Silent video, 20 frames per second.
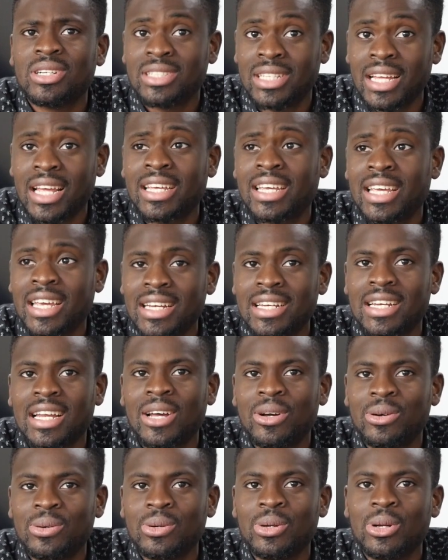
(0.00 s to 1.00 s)
decade
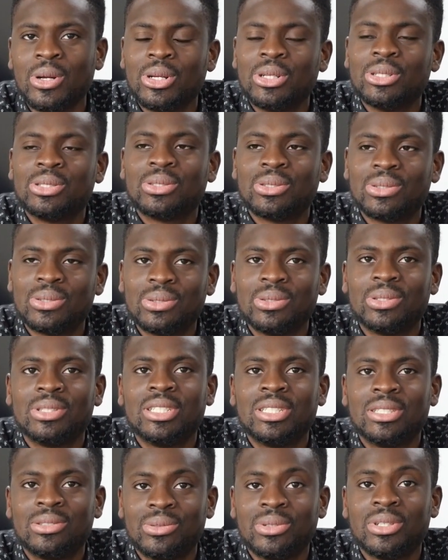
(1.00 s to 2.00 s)
now, so
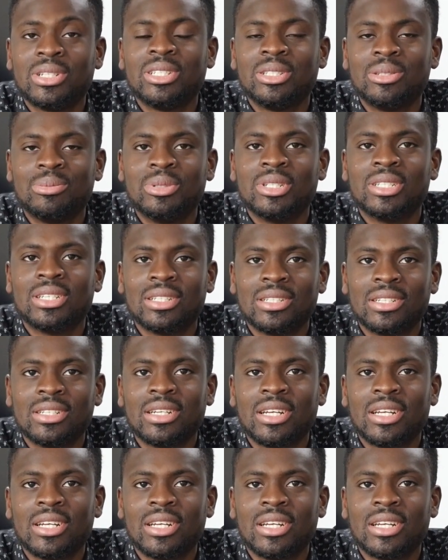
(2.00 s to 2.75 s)
he's really been